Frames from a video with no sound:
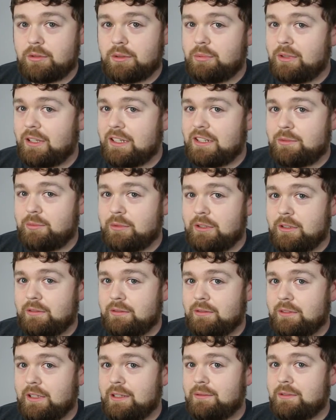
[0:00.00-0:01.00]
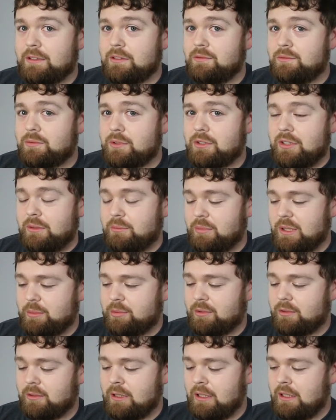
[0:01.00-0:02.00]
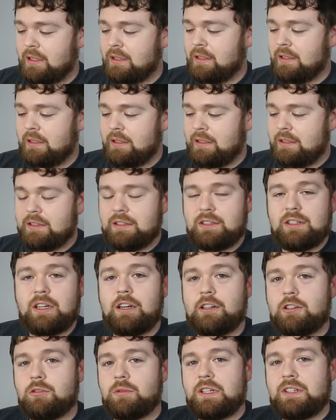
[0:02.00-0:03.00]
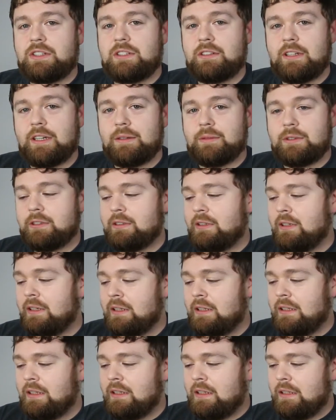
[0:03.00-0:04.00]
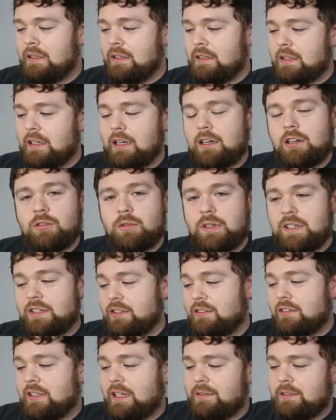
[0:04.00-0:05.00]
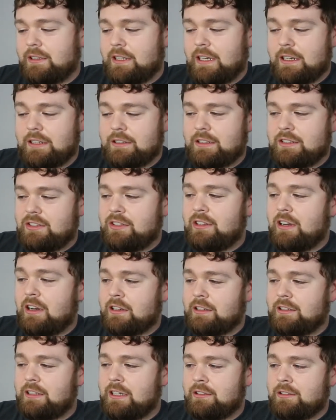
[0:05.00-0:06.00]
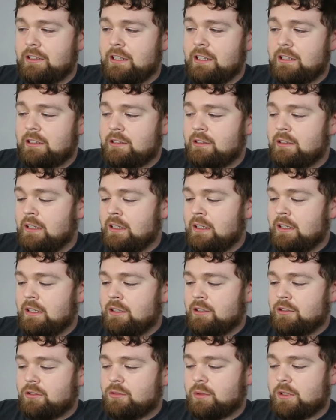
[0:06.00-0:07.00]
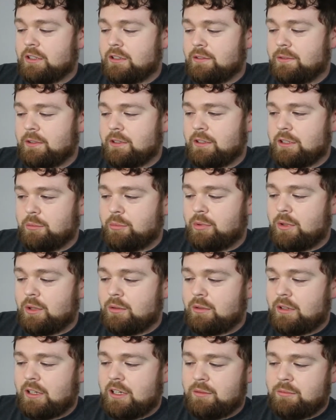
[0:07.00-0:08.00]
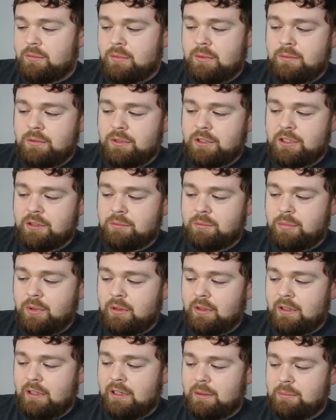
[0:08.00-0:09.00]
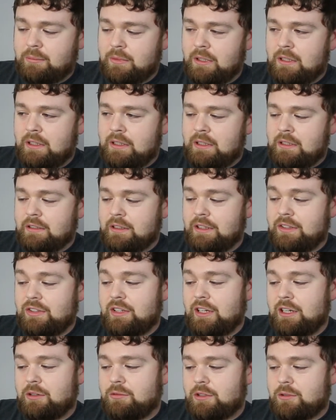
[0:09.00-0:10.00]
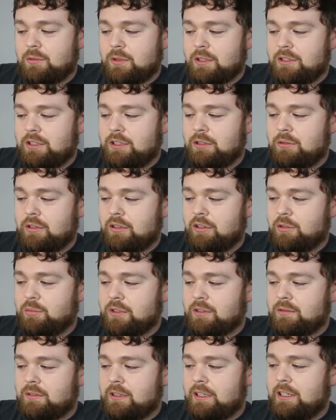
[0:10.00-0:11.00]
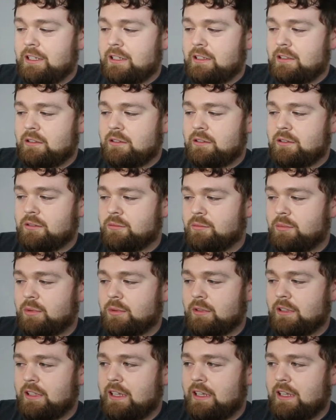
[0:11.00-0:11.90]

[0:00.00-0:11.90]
replacement, even for some people, is iOS 11. iOS 11 added this dock down here where if you're in a program, you can pull it up. Let's say I want to watch YouTube over here, pull